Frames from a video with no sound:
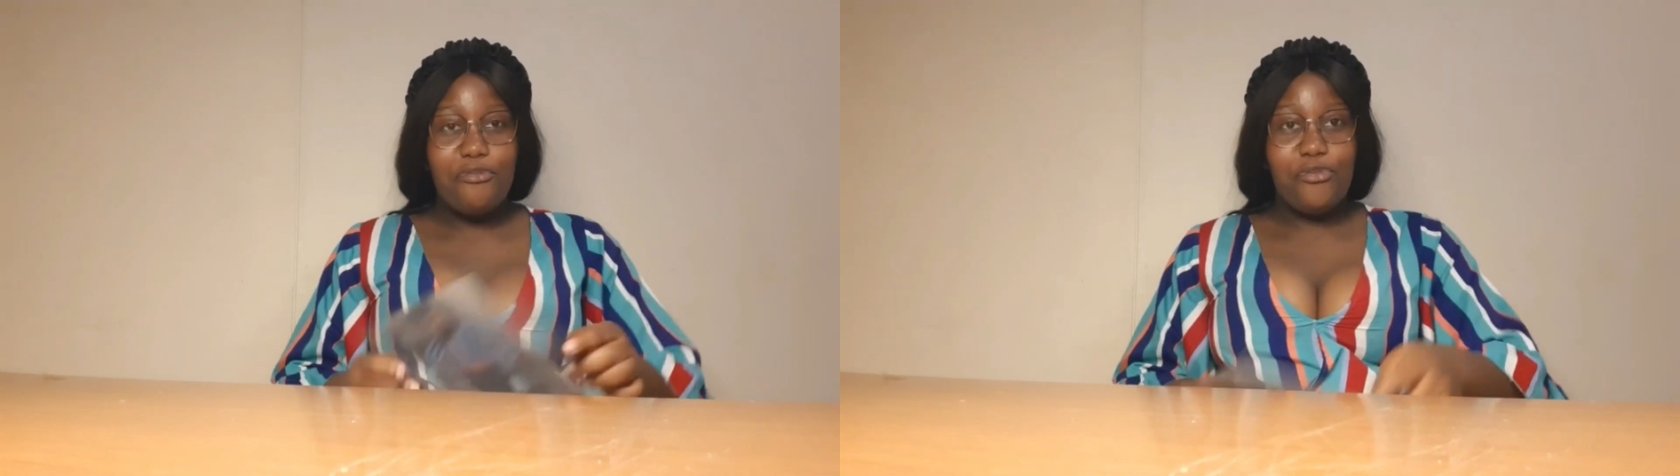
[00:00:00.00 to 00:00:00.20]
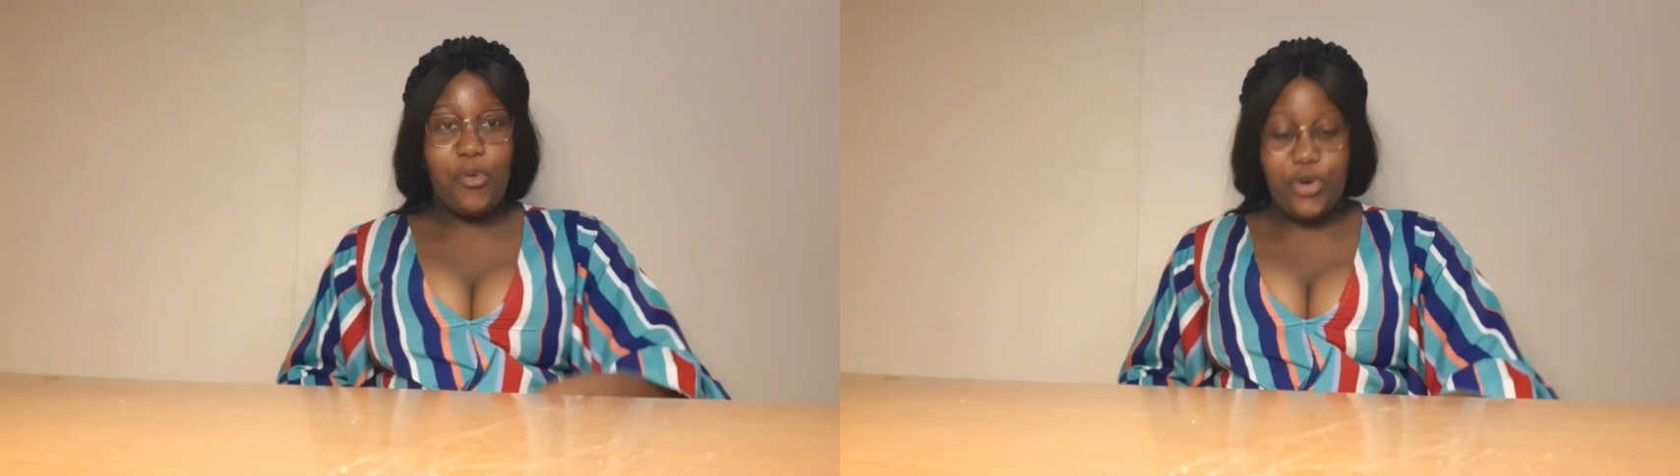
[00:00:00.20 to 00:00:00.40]

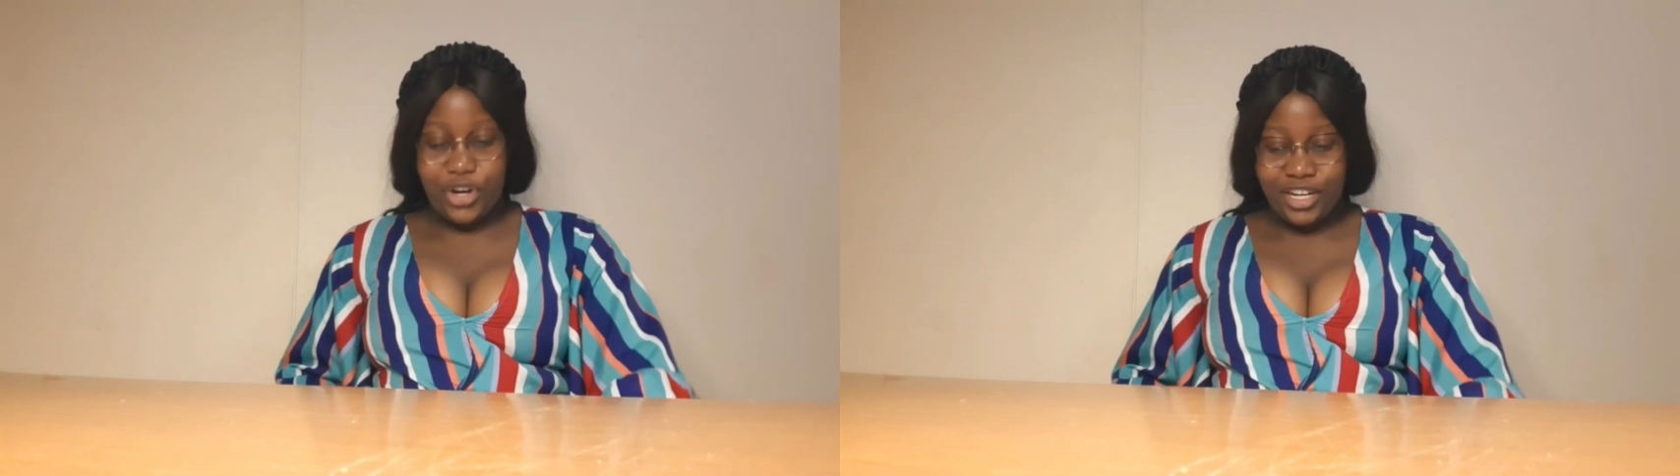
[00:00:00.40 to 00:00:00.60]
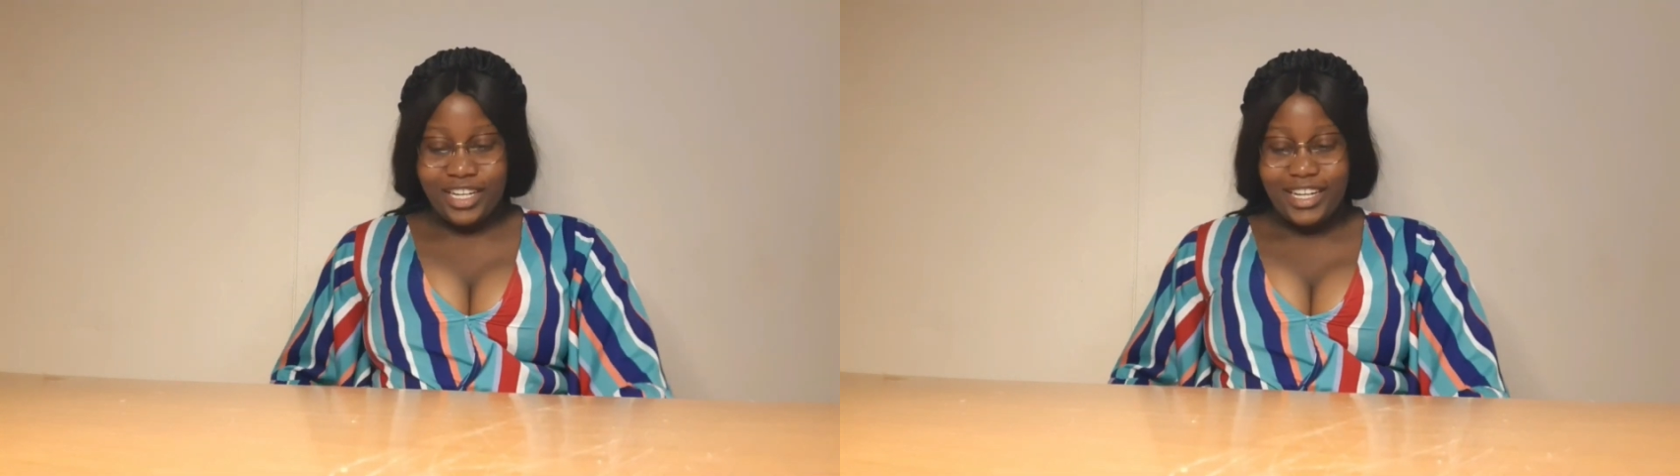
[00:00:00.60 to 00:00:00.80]

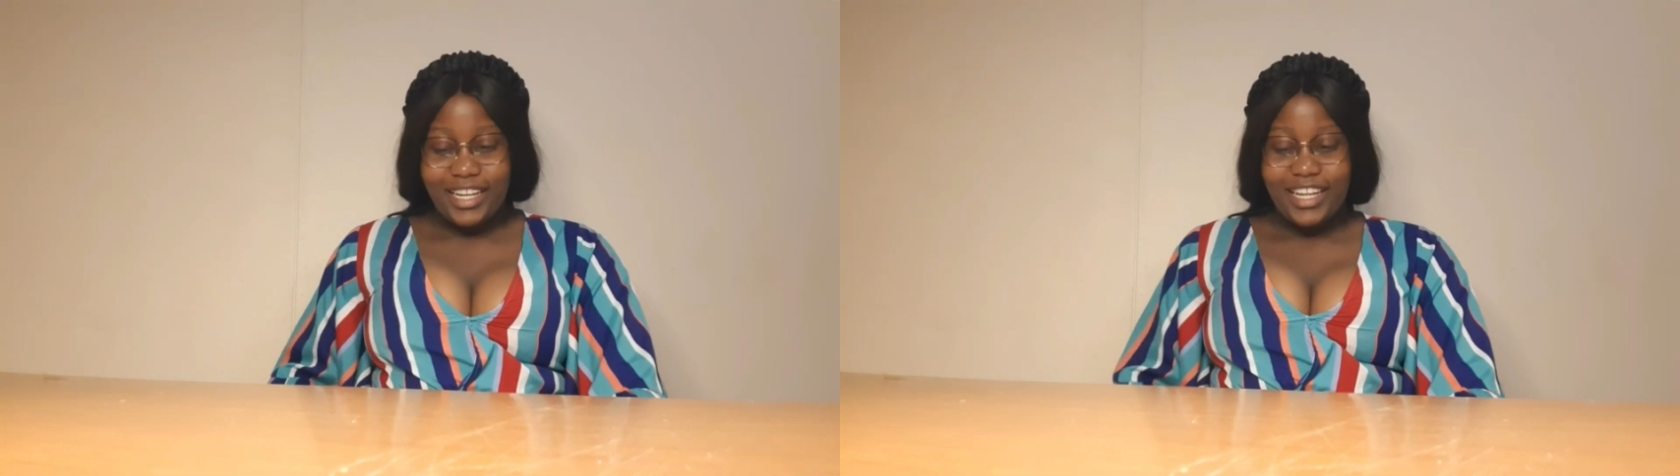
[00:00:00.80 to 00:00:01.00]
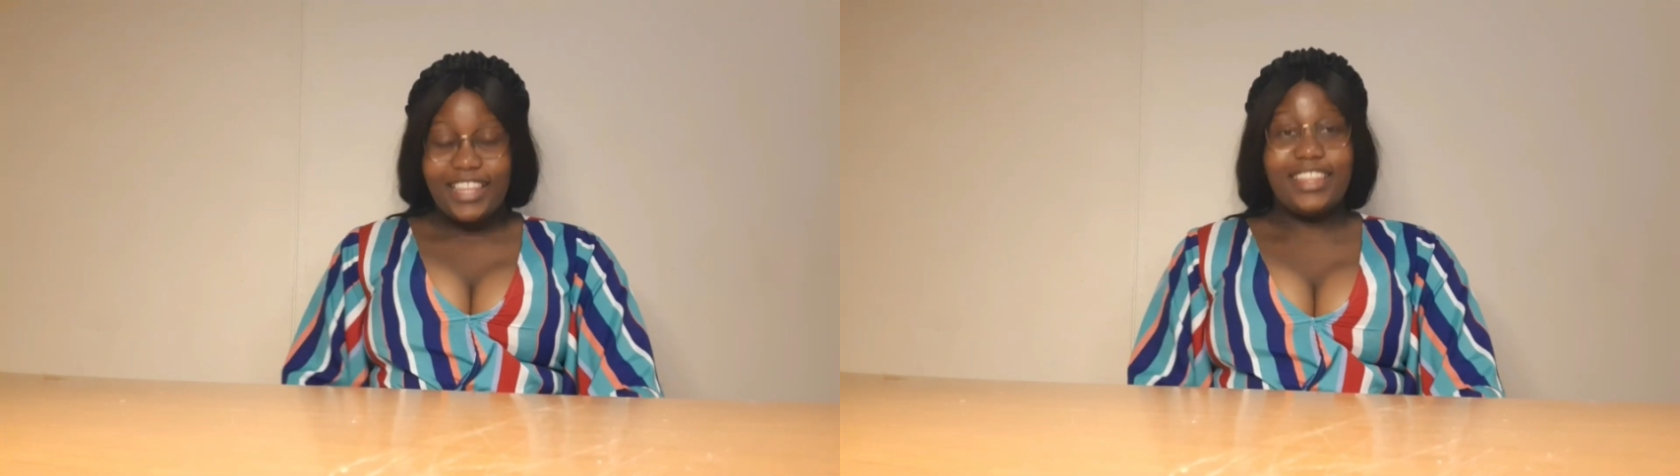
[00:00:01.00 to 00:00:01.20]
for
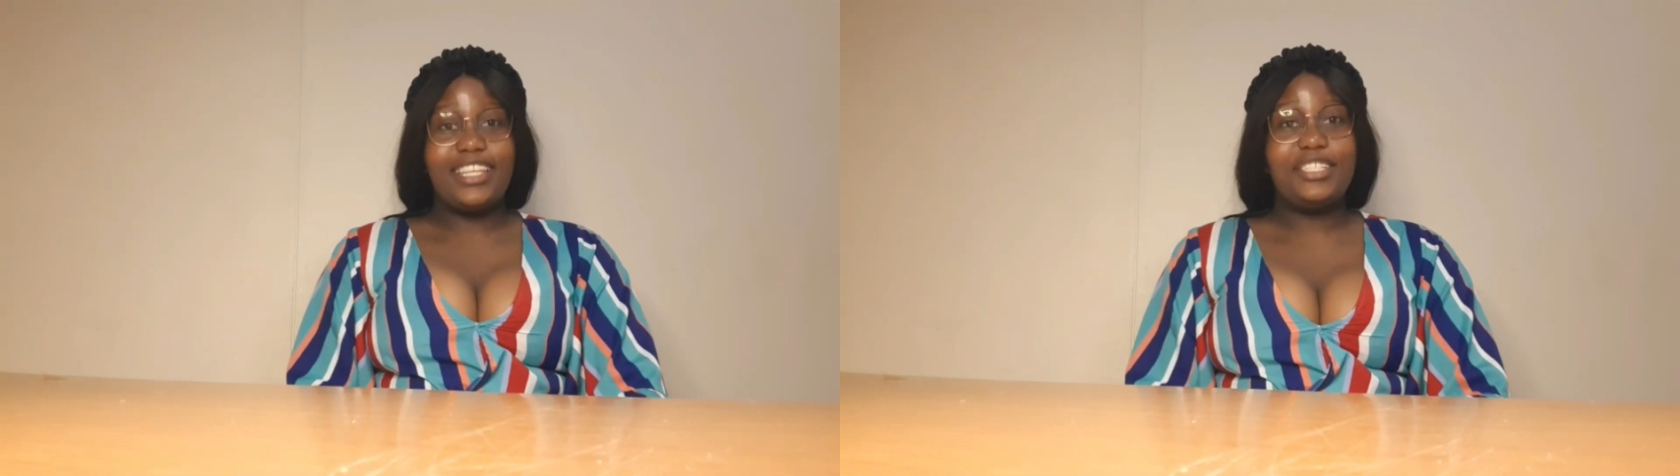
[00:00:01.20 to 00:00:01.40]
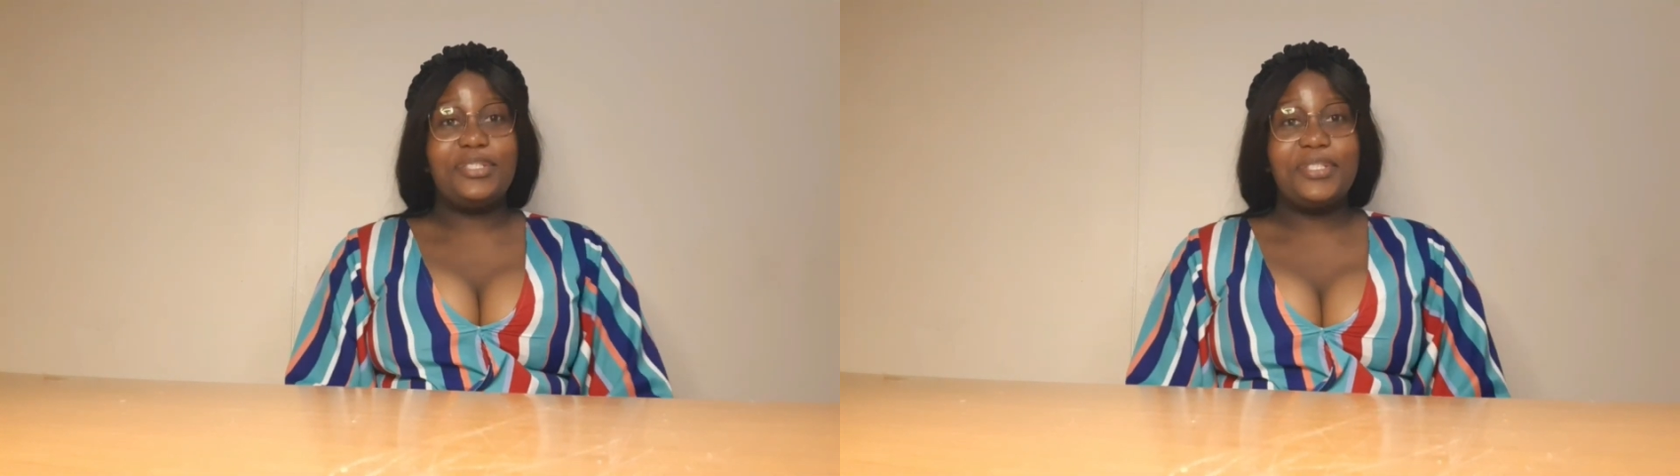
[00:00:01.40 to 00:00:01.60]

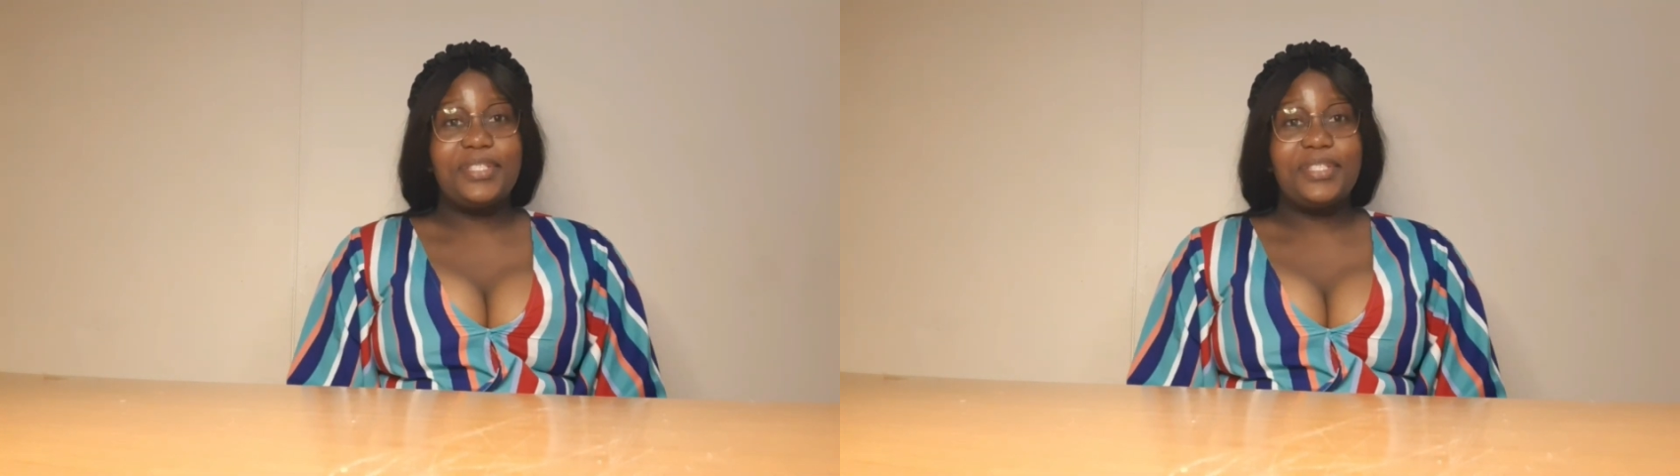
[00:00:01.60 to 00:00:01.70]
this